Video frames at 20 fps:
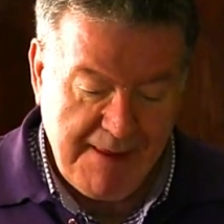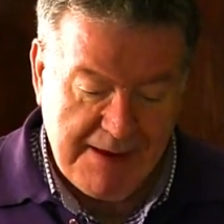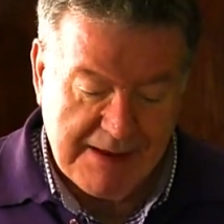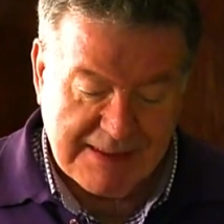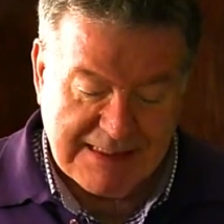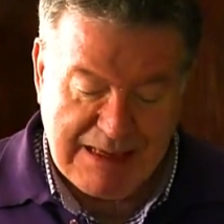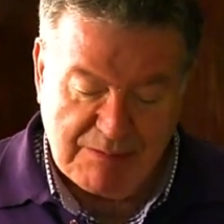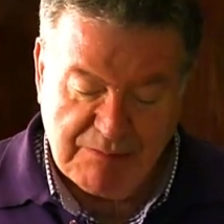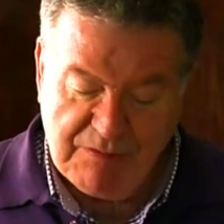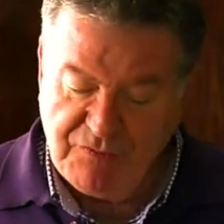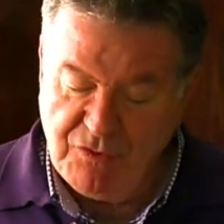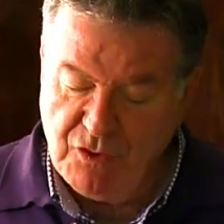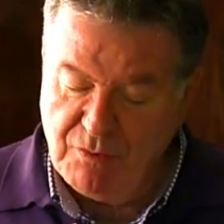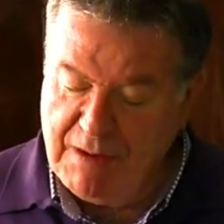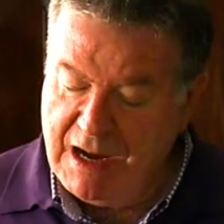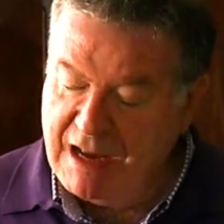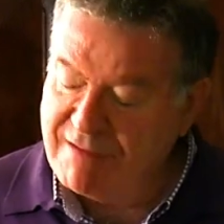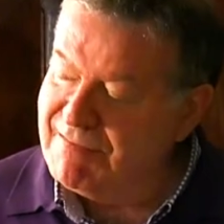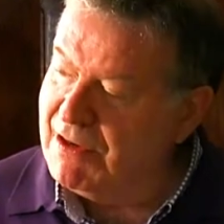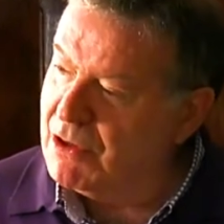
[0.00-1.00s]
Some of you
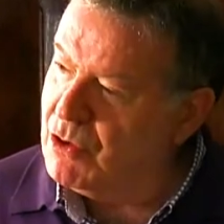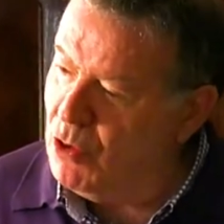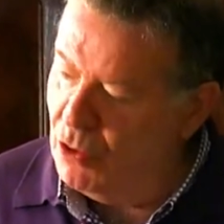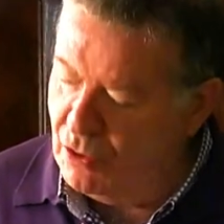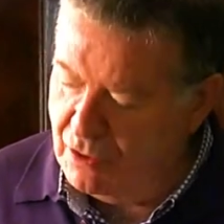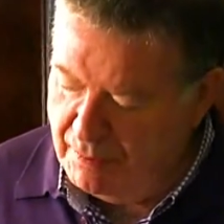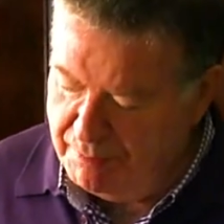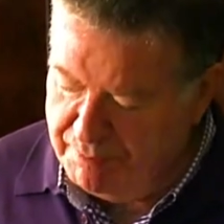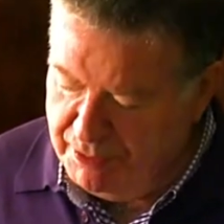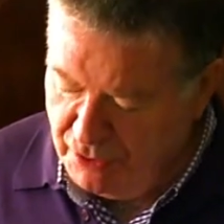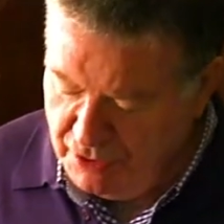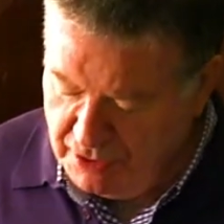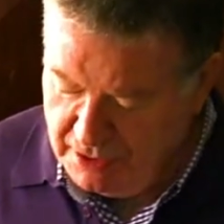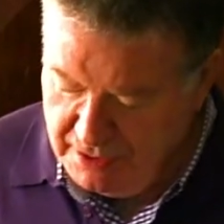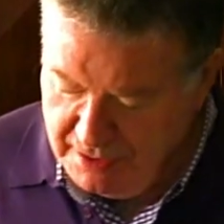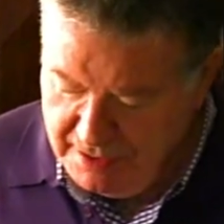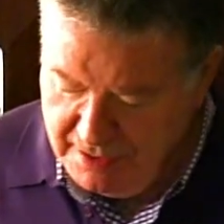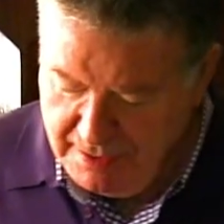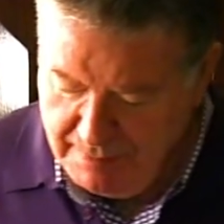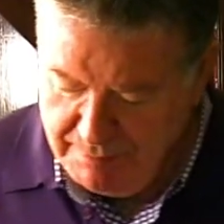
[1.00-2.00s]
might recall a book
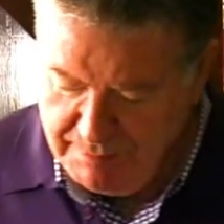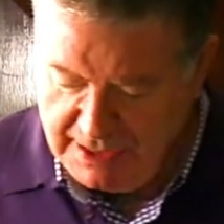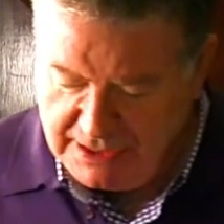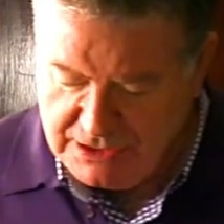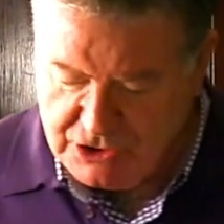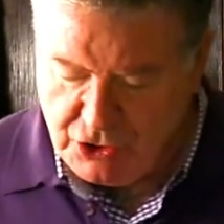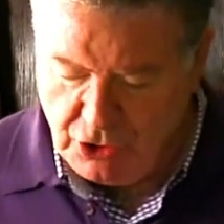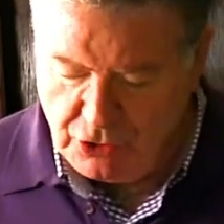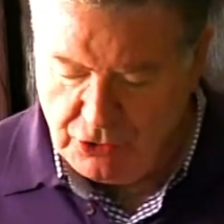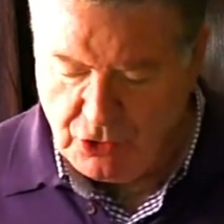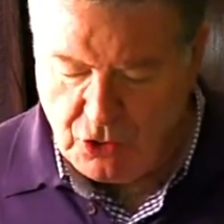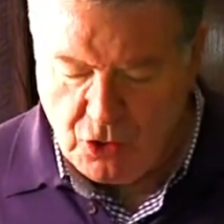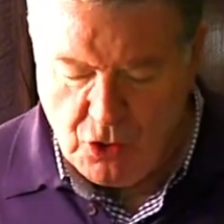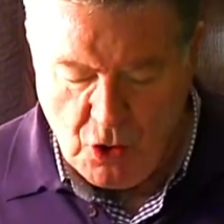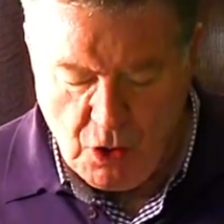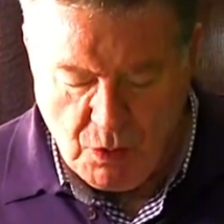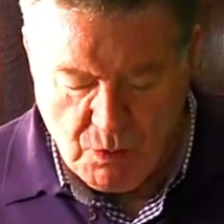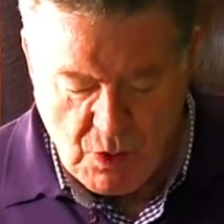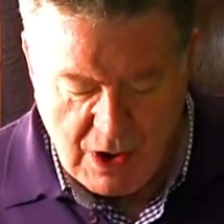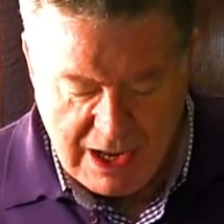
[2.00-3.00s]
by John
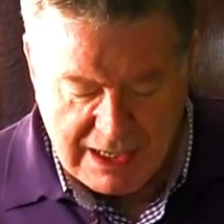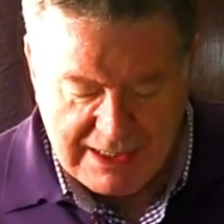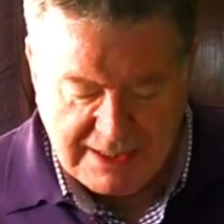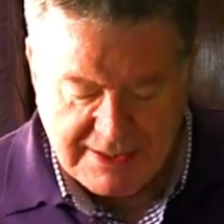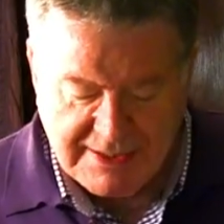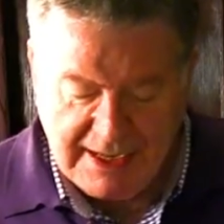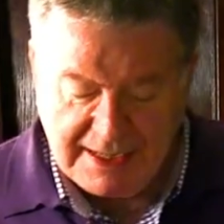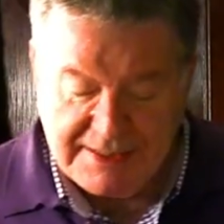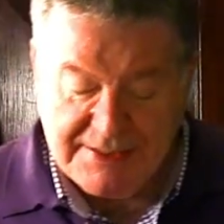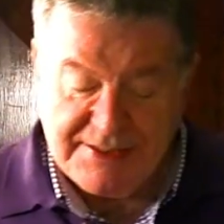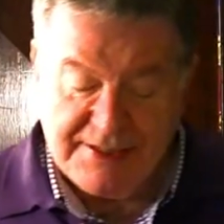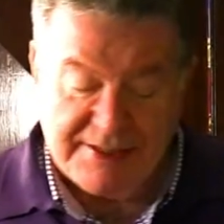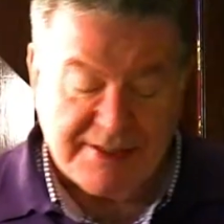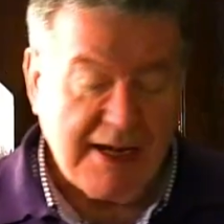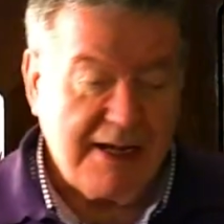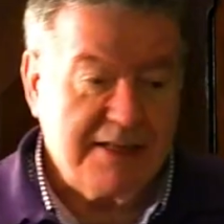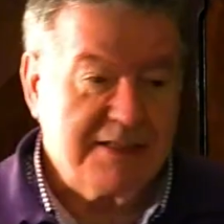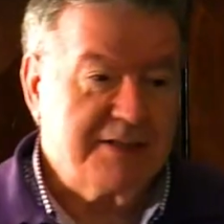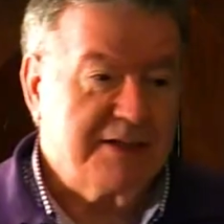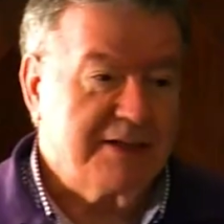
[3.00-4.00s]
Cornwell in
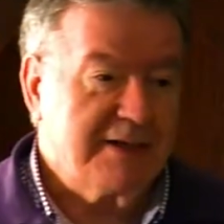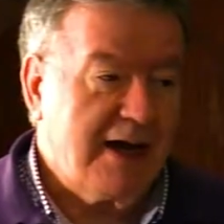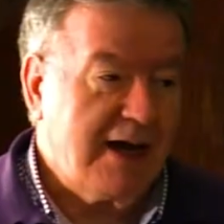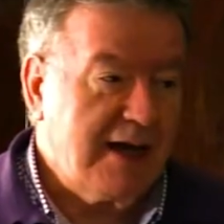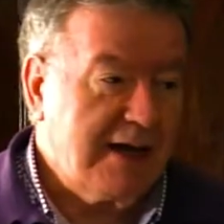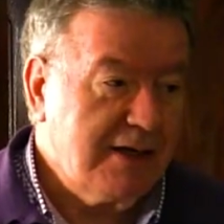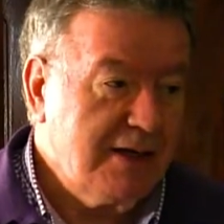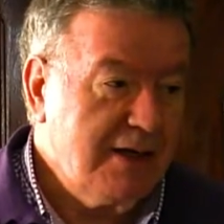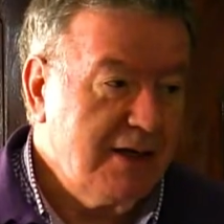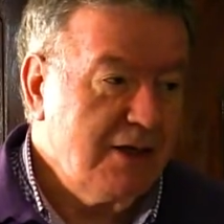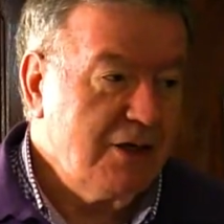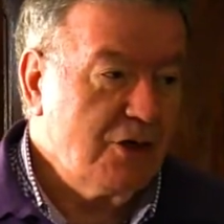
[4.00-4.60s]
1999